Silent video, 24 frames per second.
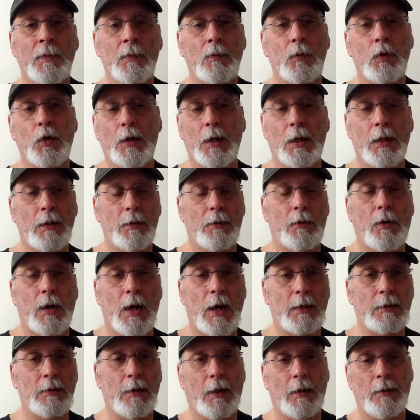Looking at the
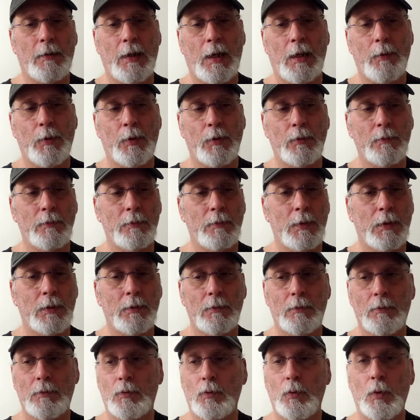rocks on the table.
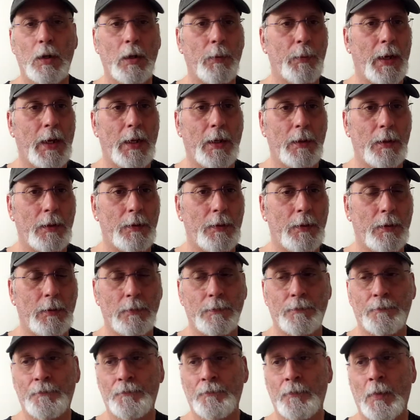What am I going to do?
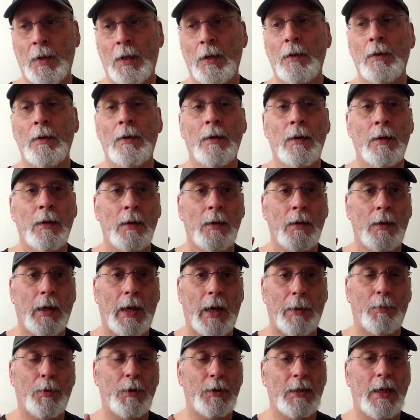
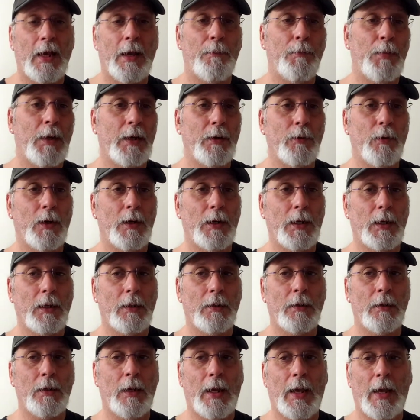I put that big one
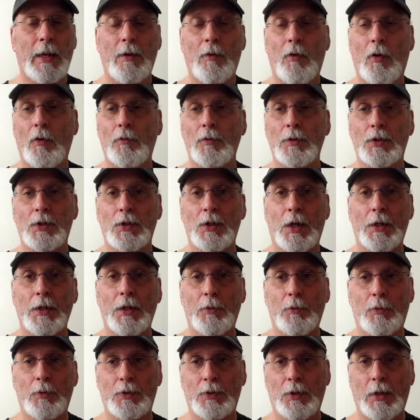in, and all of a sudden
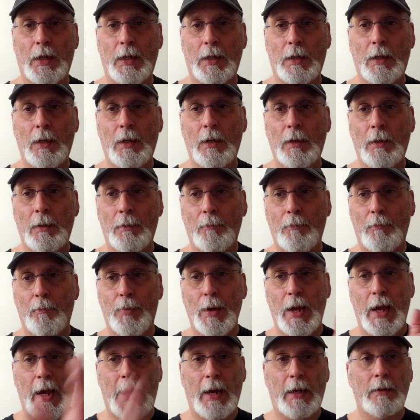it was like,
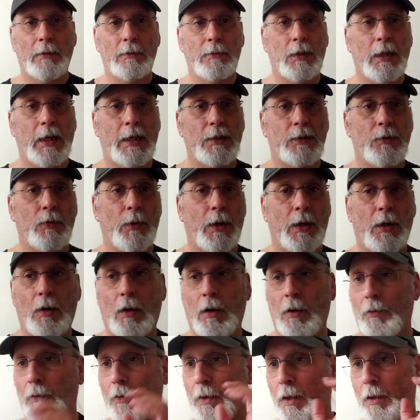bang, lights went
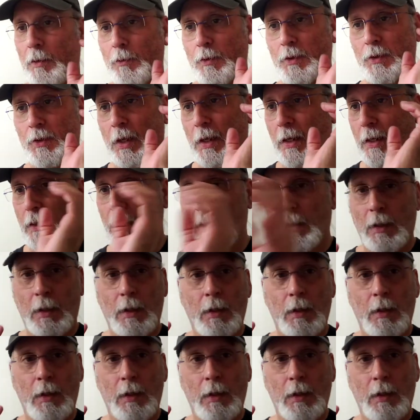off, and it was like,